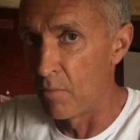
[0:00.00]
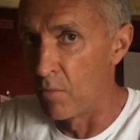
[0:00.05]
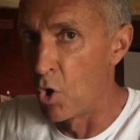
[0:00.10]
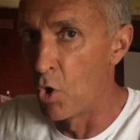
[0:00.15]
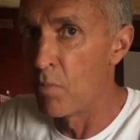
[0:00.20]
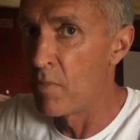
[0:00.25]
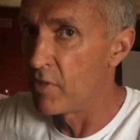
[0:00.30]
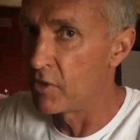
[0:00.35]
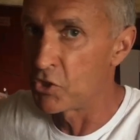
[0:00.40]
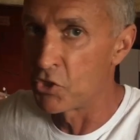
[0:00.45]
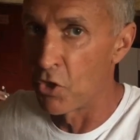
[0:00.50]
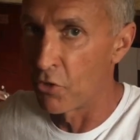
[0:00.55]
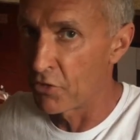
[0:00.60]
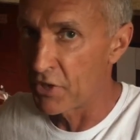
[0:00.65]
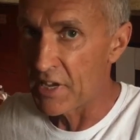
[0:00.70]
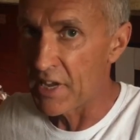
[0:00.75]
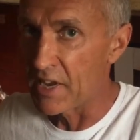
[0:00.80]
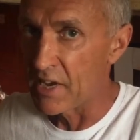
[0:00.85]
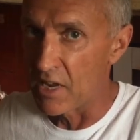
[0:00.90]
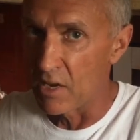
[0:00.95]
moment there's
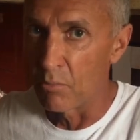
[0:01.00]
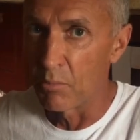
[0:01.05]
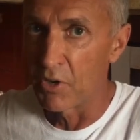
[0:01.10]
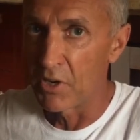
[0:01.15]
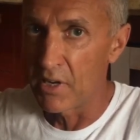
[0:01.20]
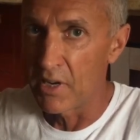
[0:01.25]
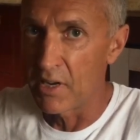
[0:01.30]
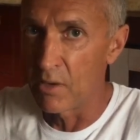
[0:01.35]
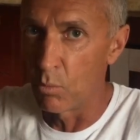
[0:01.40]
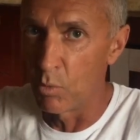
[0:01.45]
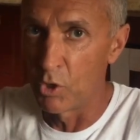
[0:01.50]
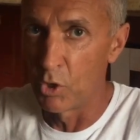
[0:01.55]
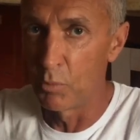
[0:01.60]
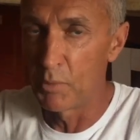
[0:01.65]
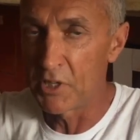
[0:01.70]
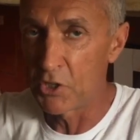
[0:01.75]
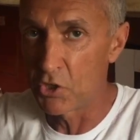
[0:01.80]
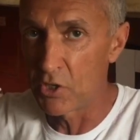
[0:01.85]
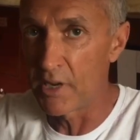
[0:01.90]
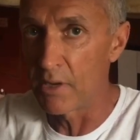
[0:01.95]
nothing in it, but it
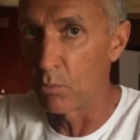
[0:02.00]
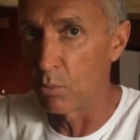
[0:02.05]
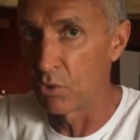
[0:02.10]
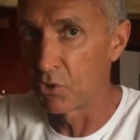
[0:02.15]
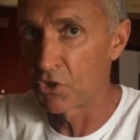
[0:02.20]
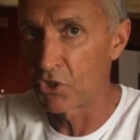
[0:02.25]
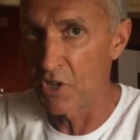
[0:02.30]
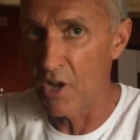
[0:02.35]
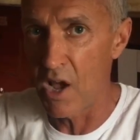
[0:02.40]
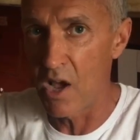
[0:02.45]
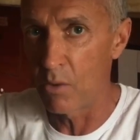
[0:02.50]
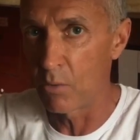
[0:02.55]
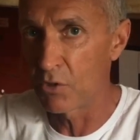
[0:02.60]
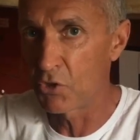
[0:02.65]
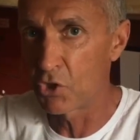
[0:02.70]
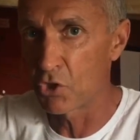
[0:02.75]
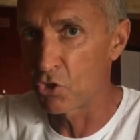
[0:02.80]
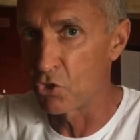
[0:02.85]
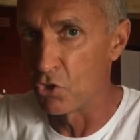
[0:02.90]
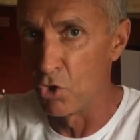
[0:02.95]
will start with
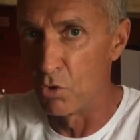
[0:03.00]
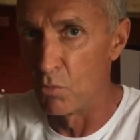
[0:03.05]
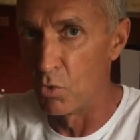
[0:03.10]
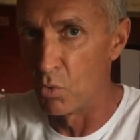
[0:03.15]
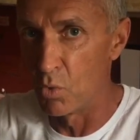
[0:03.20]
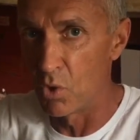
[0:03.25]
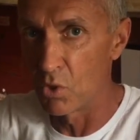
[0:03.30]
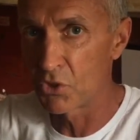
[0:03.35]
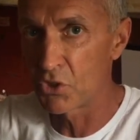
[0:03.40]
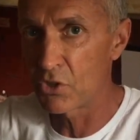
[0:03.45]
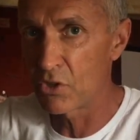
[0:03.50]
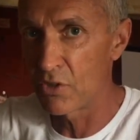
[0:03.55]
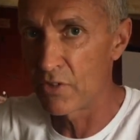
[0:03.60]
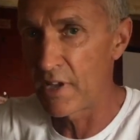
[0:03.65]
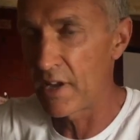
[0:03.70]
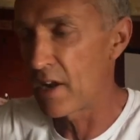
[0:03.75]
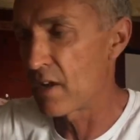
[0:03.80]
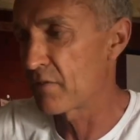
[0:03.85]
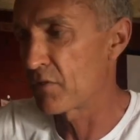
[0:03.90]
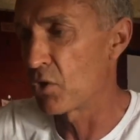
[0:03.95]
just normal water, and
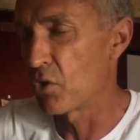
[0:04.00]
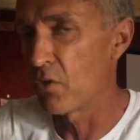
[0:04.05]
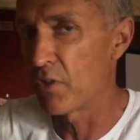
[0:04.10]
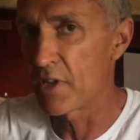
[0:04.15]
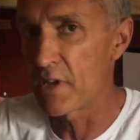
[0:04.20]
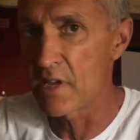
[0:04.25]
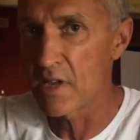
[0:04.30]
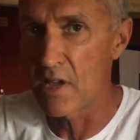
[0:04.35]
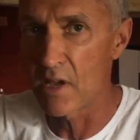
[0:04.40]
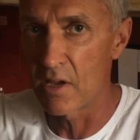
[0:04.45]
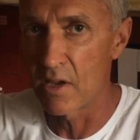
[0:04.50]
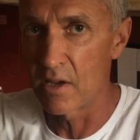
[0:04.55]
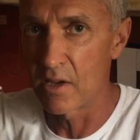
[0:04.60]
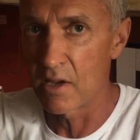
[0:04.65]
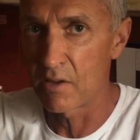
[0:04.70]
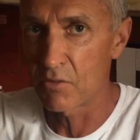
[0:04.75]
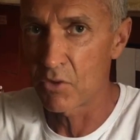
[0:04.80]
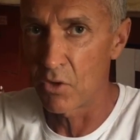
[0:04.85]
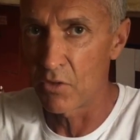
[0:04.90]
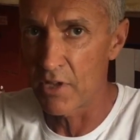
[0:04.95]
then I've got the
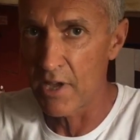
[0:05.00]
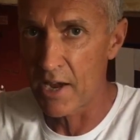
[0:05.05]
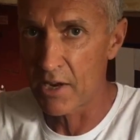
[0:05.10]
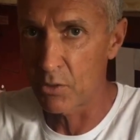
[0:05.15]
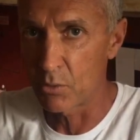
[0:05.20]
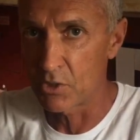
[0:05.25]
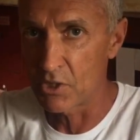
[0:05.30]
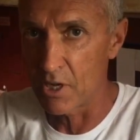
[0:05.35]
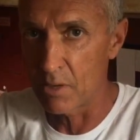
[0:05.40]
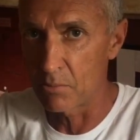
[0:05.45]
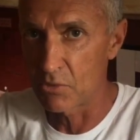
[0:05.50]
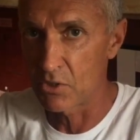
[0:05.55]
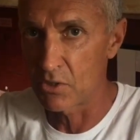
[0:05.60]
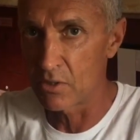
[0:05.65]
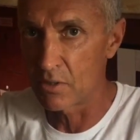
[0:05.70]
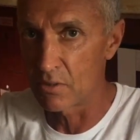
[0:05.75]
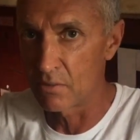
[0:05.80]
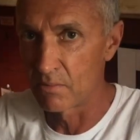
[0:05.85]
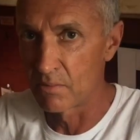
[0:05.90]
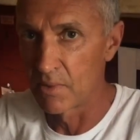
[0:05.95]
aquatabs
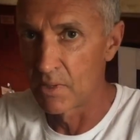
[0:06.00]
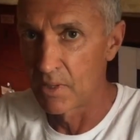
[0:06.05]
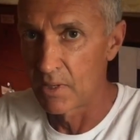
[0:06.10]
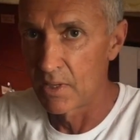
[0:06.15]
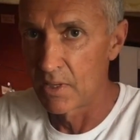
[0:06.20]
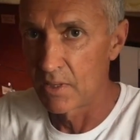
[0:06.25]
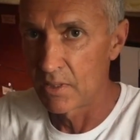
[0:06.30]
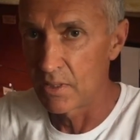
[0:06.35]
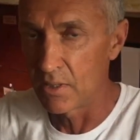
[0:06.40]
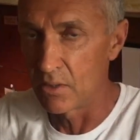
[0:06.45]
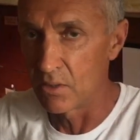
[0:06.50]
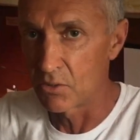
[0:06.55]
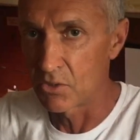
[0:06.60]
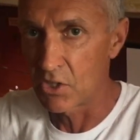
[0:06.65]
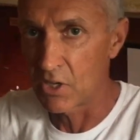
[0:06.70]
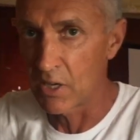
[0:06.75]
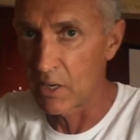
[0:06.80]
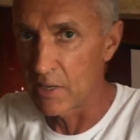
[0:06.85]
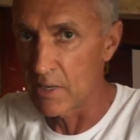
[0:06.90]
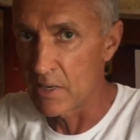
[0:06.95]

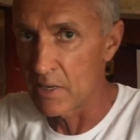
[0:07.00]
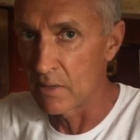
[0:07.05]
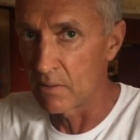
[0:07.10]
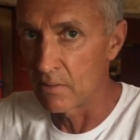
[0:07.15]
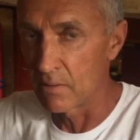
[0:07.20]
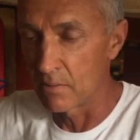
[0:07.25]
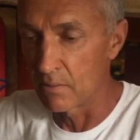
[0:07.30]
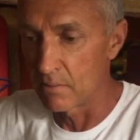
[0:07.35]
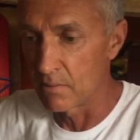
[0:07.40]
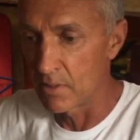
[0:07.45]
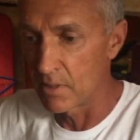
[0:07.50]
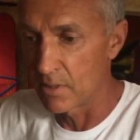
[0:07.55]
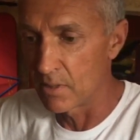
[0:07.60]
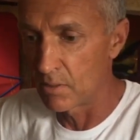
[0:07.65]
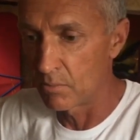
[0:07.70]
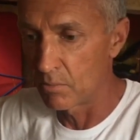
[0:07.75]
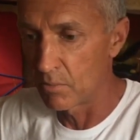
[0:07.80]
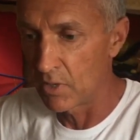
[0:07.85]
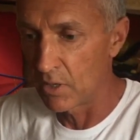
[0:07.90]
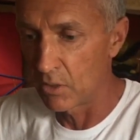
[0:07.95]
to clean it
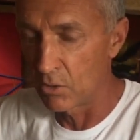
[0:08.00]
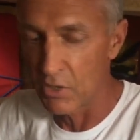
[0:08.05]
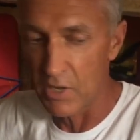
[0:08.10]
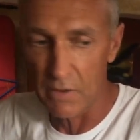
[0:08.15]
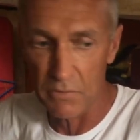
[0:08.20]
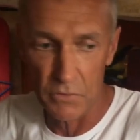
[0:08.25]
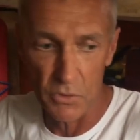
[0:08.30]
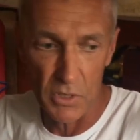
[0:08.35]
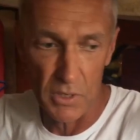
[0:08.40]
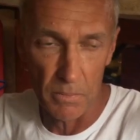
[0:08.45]
and look after it.